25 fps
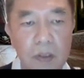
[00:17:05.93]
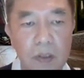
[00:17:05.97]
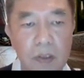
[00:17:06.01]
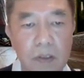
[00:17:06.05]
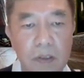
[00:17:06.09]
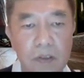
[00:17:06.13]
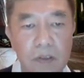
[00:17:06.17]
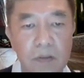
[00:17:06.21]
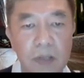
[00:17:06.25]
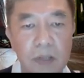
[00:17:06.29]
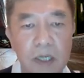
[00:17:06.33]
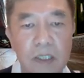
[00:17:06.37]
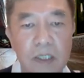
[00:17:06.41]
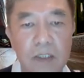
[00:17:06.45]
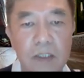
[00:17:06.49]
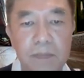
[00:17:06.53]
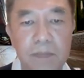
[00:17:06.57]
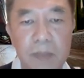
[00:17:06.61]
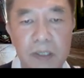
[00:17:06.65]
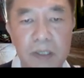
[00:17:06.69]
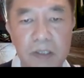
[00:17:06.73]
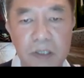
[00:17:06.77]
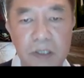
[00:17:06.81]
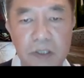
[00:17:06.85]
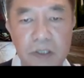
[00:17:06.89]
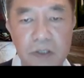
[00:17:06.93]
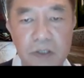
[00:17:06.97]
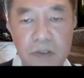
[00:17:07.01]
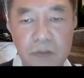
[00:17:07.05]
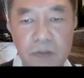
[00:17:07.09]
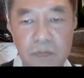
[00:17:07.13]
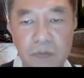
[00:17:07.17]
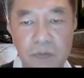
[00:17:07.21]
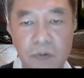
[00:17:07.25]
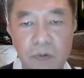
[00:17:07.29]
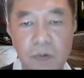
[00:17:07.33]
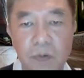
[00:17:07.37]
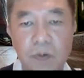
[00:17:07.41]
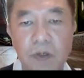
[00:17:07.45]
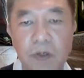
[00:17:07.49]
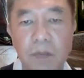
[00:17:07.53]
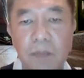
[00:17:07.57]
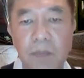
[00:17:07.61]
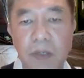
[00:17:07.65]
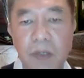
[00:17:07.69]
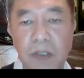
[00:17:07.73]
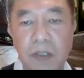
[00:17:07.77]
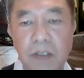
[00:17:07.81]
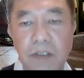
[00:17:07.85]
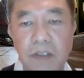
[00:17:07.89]
So expectations will only
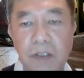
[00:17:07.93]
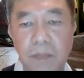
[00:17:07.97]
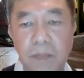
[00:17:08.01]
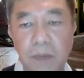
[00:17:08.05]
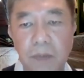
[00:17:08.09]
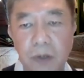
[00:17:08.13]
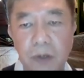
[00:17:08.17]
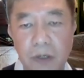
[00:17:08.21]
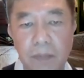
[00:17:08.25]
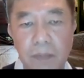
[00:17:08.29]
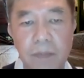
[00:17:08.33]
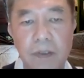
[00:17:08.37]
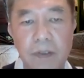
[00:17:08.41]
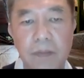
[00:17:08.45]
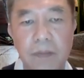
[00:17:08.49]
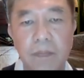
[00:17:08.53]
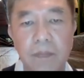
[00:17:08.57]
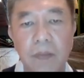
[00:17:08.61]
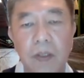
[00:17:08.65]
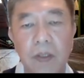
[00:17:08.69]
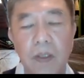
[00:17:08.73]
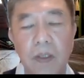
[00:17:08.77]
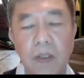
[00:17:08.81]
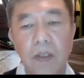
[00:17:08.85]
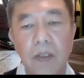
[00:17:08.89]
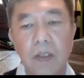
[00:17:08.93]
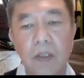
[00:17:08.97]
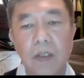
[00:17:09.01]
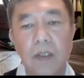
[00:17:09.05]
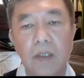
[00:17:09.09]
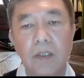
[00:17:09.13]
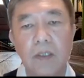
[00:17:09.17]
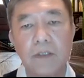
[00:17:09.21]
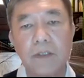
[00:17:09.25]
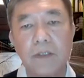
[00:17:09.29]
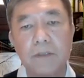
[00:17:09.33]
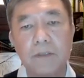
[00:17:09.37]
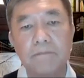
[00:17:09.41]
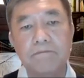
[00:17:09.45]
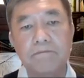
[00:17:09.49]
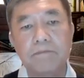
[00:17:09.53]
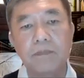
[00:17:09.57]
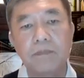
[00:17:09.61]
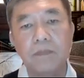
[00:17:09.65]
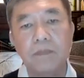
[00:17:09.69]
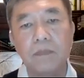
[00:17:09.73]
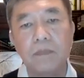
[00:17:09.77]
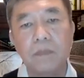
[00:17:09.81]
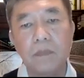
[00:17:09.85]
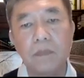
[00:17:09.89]
bring disappointment. So
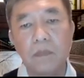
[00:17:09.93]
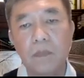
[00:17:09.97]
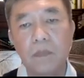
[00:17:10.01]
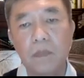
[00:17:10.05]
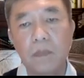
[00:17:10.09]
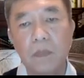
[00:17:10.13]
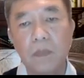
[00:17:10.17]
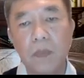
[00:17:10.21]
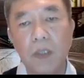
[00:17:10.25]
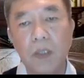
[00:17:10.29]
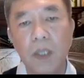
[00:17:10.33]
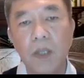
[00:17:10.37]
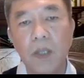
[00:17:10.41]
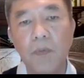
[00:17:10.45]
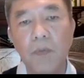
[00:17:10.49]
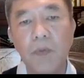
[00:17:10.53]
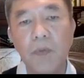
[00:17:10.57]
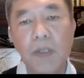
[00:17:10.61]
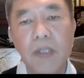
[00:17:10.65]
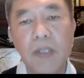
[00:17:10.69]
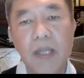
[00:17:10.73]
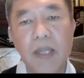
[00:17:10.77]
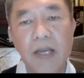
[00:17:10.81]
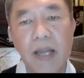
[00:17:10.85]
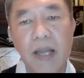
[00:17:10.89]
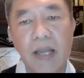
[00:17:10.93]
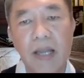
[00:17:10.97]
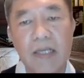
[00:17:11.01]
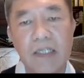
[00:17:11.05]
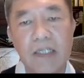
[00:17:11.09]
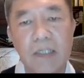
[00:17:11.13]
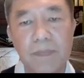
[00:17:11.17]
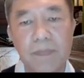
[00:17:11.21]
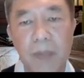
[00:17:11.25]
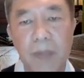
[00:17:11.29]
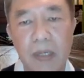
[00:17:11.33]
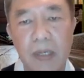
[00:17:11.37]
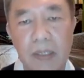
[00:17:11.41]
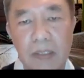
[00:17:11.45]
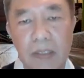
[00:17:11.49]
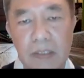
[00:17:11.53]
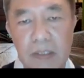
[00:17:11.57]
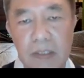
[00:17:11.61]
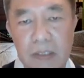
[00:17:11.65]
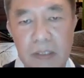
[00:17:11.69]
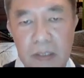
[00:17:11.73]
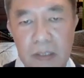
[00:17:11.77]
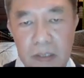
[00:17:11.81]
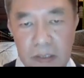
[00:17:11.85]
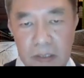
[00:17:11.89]
if we then expect
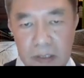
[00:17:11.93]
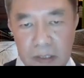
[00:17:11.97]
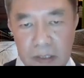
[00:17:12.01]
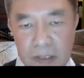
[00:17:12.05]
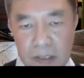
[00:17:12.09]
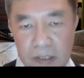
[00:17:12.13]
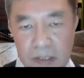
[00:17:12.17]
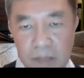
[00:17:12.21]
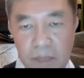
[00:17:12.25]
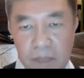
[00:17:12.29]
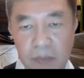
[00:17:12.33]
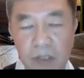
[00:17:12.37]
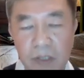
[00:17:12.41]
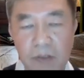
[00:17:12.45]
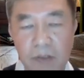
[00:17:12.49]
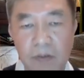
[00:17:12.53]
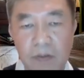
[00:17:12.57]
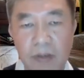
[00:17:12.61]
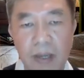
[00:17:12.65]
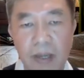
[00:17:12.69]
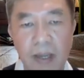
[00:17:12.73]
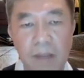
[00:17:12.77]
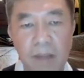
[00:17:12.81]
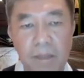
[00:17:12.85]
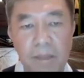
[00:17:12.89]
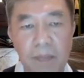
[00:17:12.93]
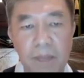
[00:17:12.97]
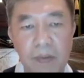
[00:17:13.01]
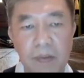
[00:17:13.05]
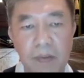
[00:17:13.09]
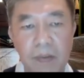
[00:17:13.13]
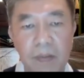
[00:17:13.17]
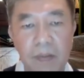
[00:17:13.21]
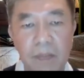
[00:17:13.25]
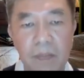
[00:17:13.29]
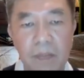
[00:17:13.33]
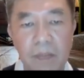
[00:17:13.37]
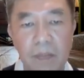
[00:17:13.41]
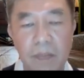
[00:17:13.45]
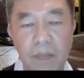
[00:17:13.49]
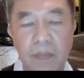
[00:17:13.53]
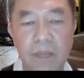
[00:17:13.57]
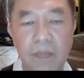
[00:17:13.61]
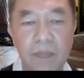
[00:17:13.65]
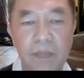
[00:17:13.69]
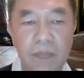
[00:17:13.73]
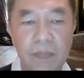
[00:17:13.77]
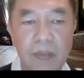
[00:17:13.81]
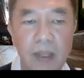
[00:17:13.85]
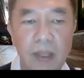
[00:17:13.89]
something to happen,
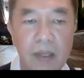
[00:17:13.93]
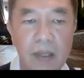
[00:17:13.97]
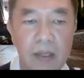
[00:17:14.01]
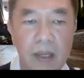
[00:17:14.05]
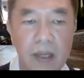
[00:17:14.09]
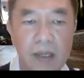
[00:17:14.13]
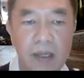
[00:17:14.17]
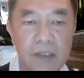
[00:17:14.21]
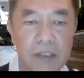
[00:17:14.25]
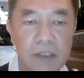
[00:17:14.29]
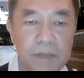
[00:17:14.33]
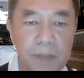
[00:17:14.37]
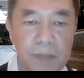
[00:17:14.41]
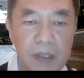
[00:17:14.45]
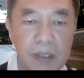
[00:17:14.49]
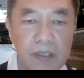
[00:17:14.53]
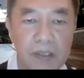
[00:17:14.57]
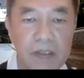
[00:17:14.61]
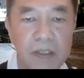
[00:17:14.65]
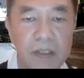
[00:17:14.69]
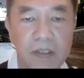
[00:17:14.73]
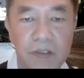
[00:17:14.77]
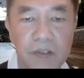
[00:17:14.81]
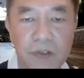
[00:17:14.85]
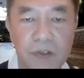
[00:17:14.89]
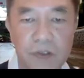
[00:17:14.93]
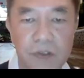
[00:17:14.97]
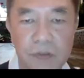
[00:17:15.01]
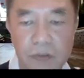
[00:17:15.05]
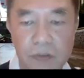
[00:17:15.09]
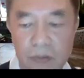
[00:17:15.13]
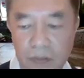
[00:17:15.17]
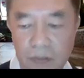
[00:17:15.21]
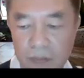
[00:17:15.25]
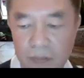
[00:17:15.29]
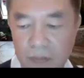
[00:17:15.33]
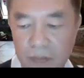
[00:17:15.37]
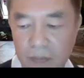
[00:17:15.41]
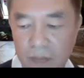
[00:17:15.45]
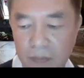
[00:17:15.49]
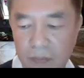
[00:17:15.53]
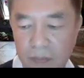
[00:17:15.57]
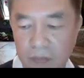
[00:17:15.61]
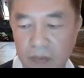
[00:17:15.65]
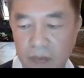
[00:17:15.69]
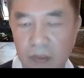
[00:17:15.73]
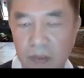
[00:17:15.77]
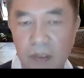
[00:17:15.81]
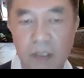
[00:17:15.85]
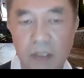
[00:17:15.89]
that expectation
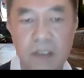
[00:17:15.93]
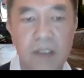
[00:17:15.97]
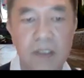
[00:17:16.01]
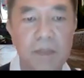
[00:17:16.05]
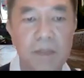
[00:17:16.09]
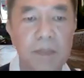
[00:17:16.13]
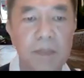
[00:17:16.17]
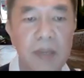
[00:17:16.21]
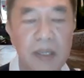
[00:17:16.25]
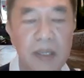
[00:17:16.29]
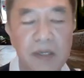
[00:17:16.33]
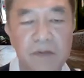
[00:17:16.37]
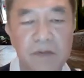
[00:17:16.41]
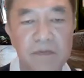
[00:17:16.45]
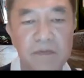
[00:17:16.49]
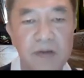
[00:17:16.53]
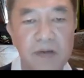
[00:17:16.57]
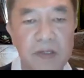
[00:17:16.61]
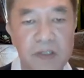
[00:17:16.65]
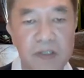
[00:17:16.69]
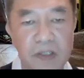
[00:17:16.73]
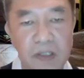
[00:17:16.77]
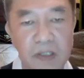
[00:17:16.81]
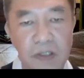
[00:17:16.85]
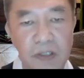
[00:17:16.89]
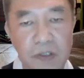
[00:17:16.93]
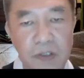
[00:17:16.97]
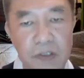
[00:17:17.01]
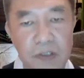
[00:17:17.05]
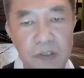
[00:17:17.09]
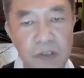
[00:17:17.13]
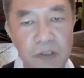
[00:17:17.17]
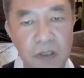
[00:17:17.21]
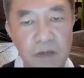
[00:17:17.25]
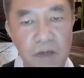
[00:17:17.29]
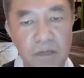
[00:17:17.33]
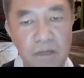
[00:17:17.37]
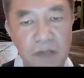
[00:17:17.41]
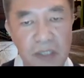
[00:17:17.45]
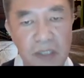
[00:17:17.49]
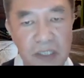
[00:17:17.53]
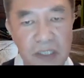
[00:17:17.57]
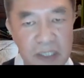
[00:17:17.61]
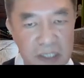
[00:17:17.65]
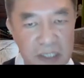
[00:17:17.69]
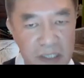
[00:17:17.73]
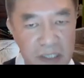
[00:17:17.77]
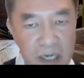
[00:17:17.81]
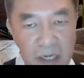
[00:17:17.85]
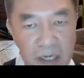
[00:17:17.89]
is a manifestation of a
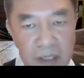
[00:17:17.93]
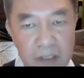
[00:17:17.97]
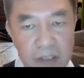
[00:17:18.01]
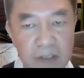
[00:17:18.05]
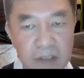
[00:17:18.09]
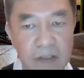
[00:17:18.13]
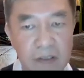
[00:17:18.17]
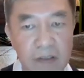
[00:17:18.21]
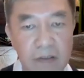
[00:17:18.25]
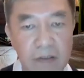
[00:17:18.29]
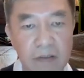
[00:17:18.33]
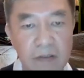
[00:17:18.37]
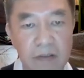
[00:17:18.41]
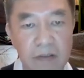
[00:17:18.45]
desire.